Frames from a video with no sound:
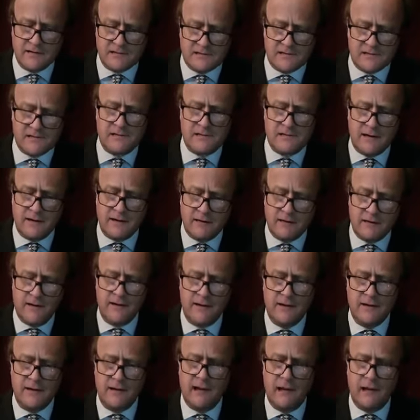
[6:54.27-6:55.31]
and
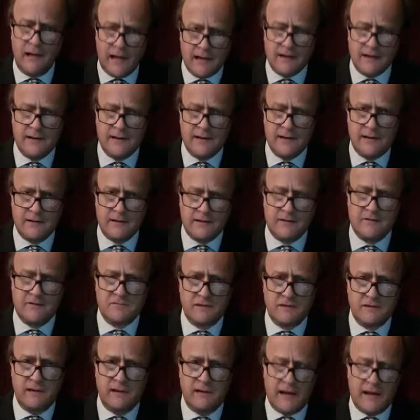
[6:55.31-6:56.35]
still line
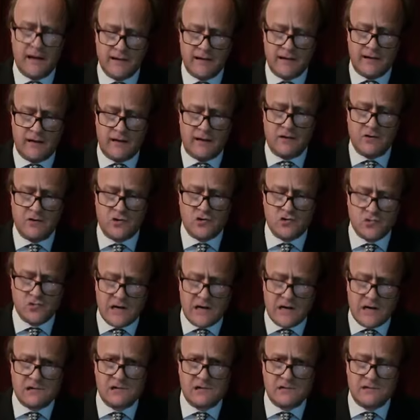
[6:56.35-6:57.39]
after line
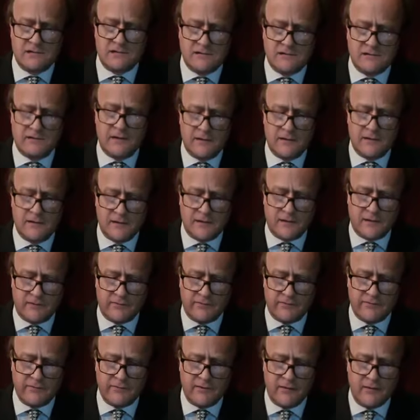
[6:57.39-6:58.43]
crashed to the
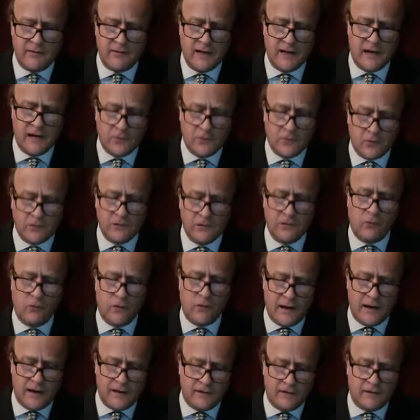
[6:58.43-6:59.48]
earth. And all the
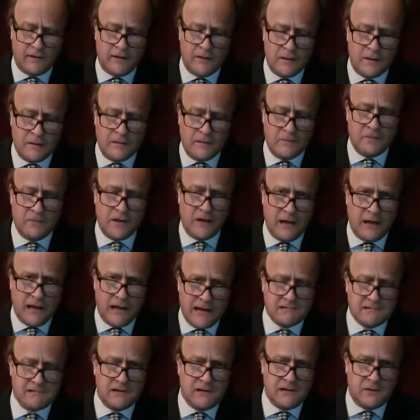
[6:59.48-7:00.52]
while, the
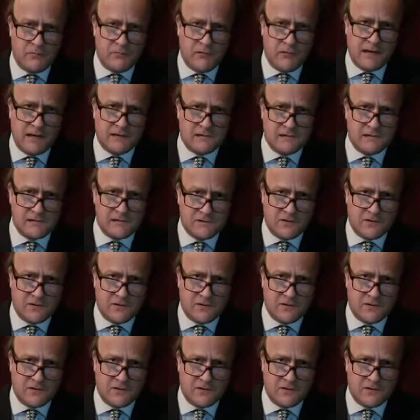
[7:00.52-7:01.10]
Latin-bred